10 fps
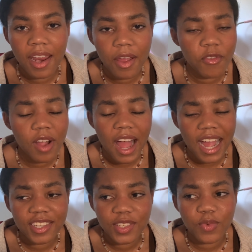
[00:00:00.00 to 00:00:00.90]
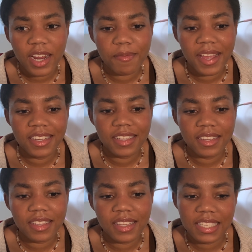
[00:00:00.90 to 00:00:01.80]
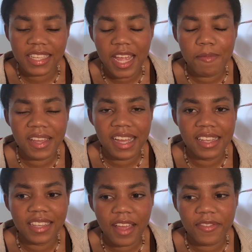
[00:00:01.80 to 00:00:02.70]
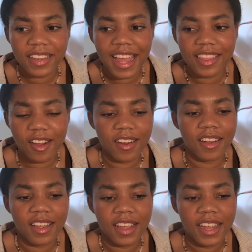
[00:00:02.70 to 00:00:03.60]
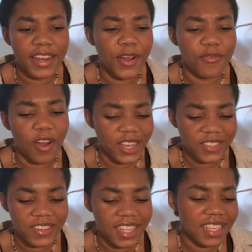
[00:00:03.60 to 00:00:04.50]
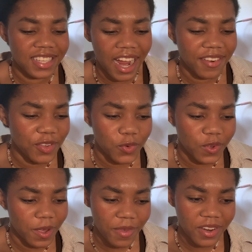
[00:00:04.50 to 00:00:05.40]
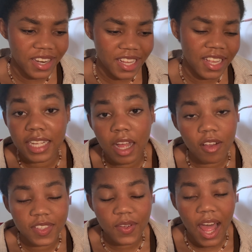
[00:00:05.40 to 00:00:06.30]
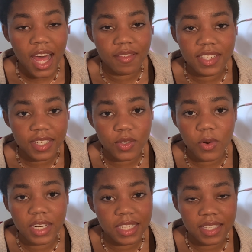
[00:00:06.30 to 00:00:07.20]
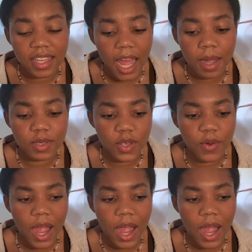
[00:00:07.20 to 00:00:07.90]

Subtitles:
And overall, I just recommend this site because I feel like they're fostering this kind of cool community. They also have a Discord and a Slack, so